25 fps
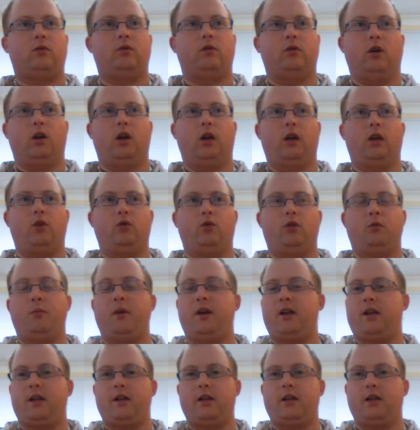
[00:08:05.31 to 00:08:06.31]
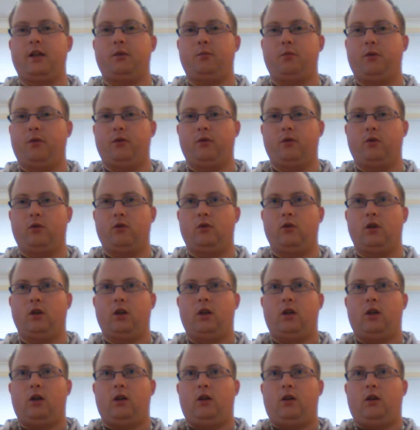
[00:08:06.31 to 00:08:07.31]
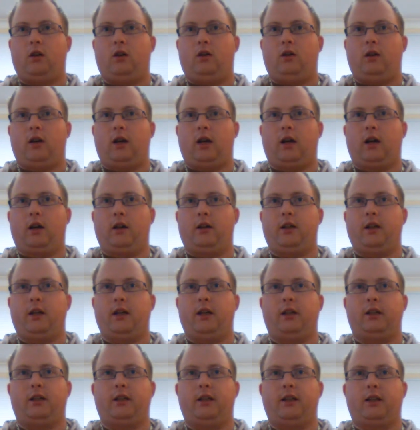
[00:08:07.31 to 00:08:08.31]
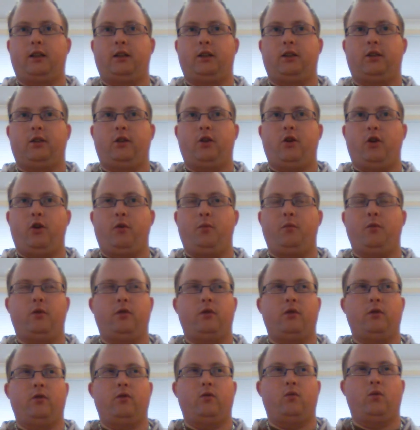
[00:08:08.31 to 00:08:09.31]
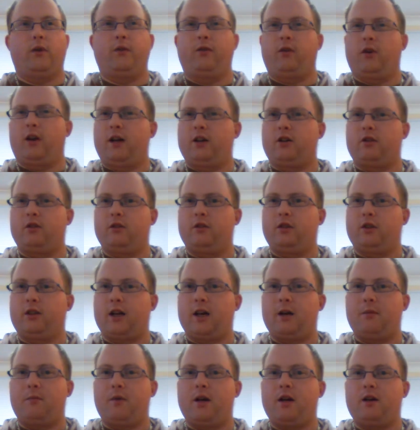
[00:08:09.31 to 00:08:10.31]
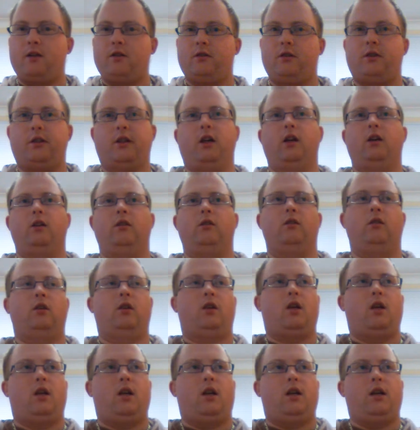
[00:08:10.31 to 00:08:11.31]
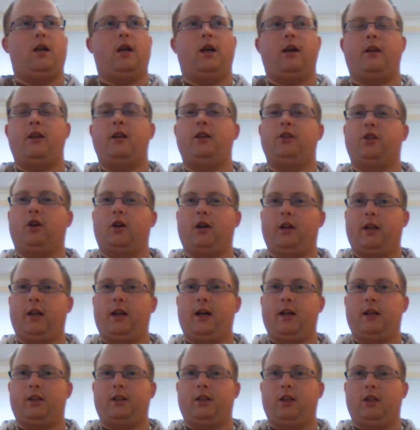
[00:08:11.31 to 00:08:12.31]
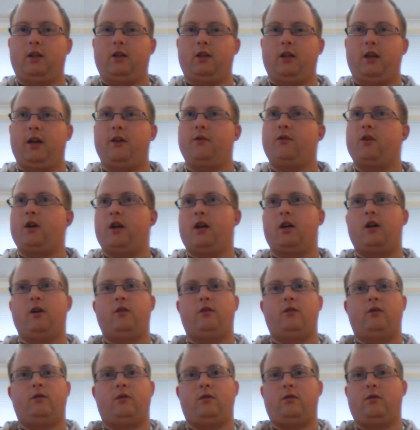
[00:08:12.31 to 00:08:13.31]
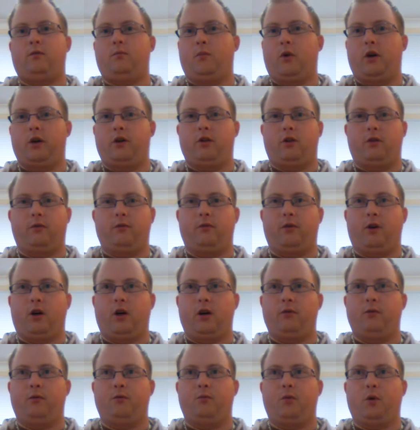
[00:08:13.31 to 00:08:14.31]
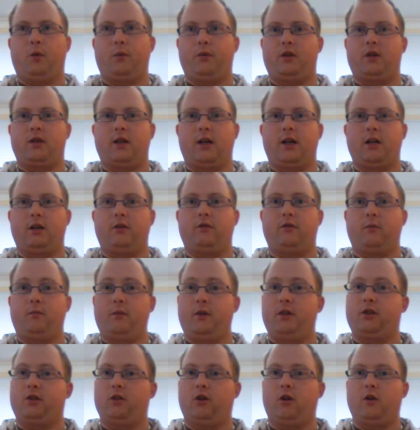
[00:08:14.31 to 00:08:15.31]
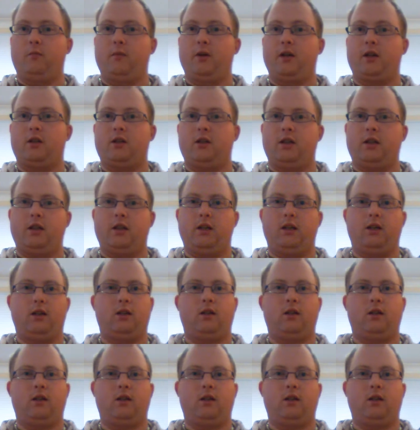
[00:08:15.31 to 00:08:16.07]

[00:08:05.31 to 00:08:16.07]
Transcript: like it was many years before Deus Ex Human Revelations came out. So yeah, things like that. So you never know. My top 5 probably change from this time next year.